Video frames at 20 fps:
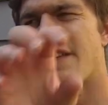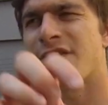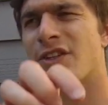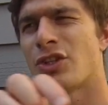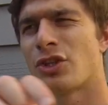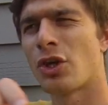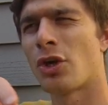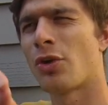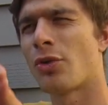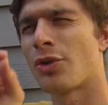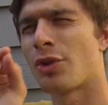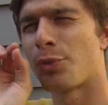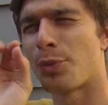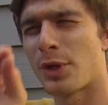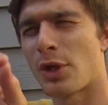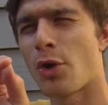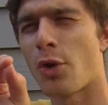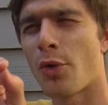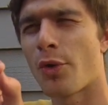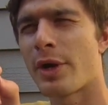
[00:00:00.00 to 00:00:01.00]
even though the
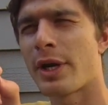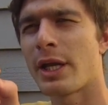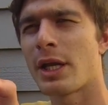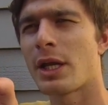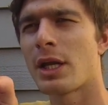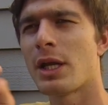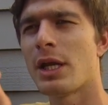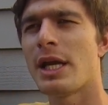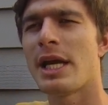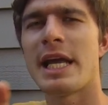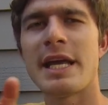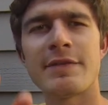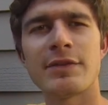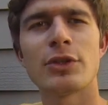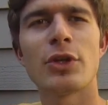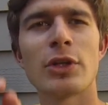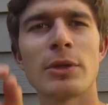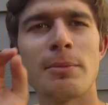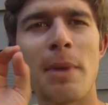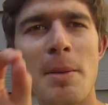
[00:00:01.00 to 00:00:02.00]
recording,
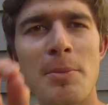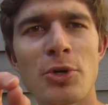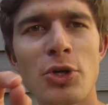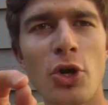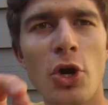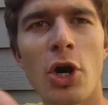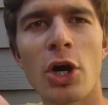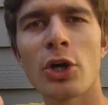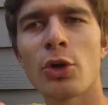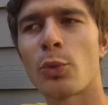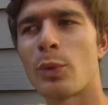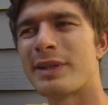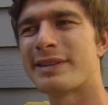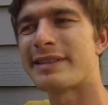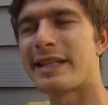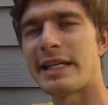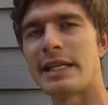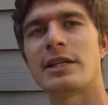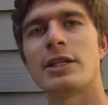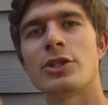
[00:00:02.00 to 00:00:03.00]
even though the memory card
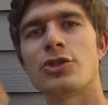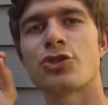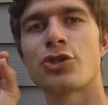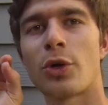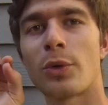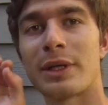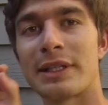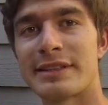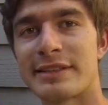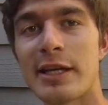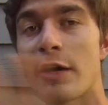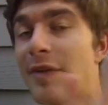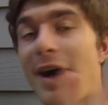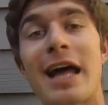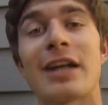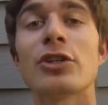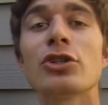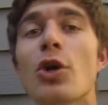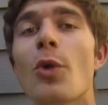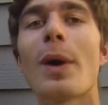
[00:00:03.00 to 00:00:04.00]
was in the drone itself.
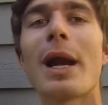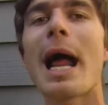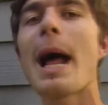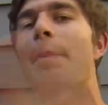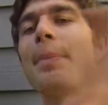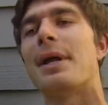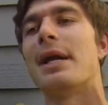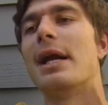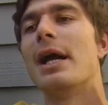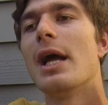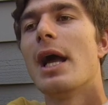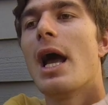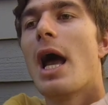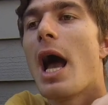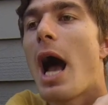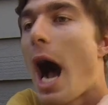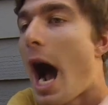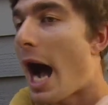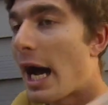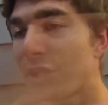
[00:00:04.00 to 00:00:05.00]
I don't know what happened.
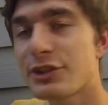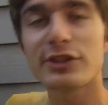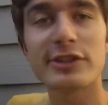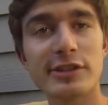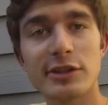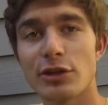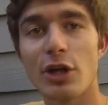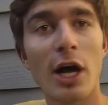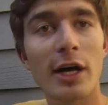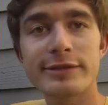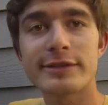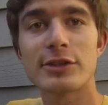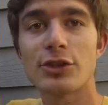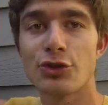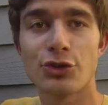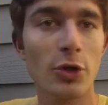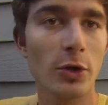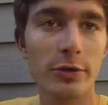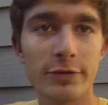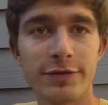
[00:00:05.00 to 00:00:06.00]
I just lost
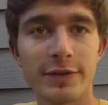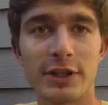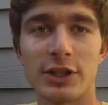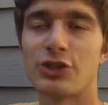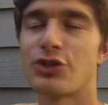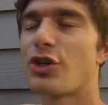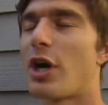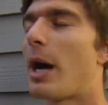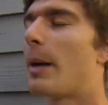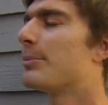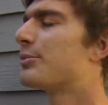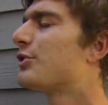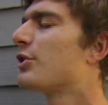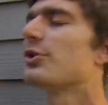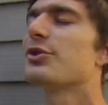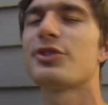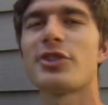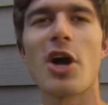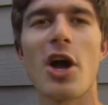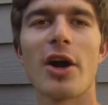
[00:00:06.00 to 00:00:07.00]
the drone footage. I'm
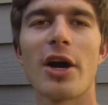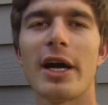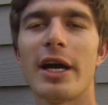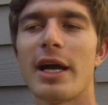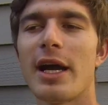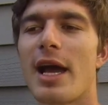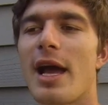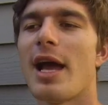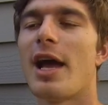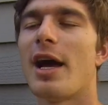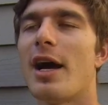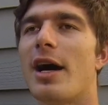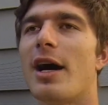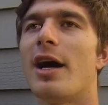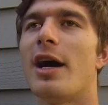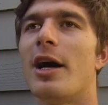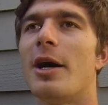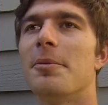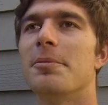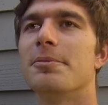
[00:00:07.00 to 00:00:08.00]
so sorry.
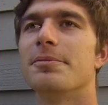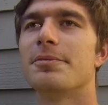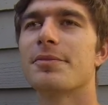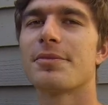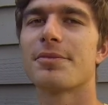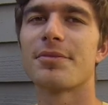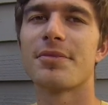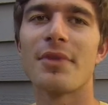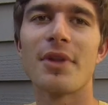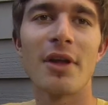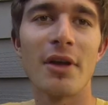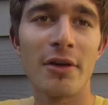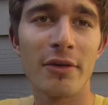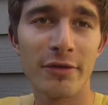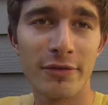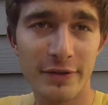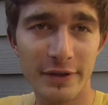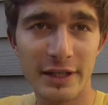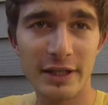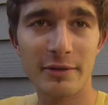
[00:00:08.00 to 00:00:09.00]
Um,
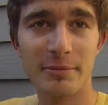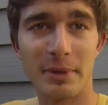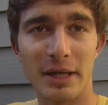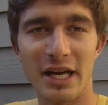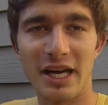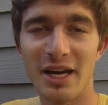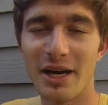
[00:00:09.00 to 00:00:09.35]
forgive me.